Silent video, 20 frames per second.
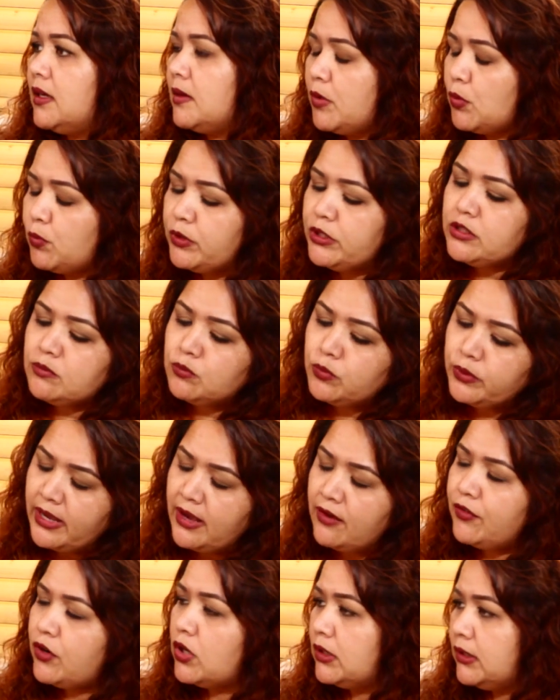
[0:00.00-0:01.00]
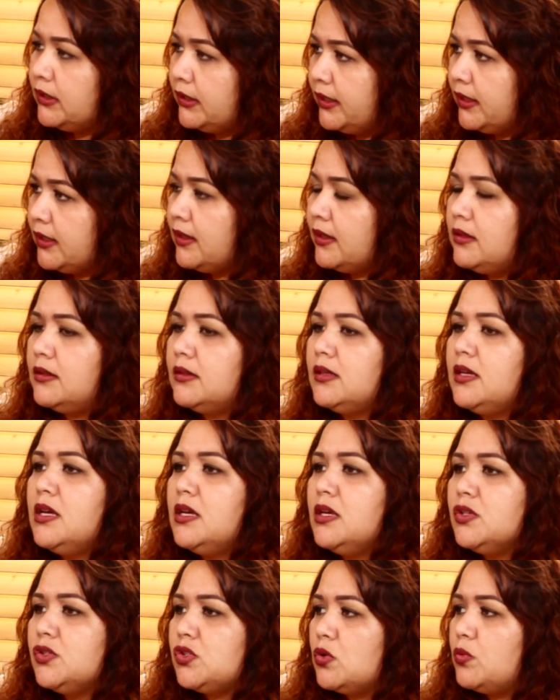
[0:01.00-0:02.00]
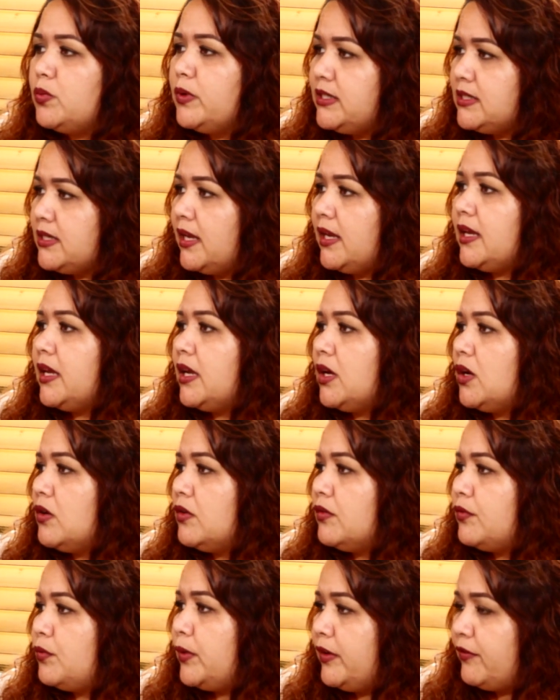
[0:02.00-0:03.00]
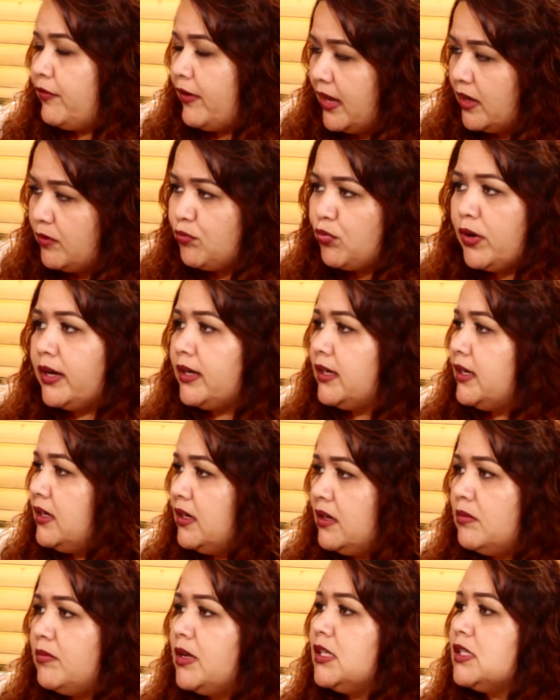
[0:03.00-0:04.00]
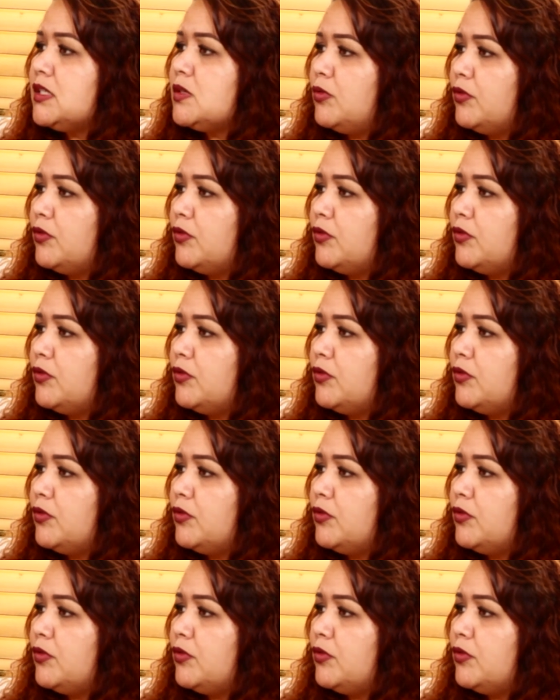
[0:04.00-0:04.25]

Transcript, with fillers: I mean, we, we have our clinic, and so we take care of, we've had pregnant inmates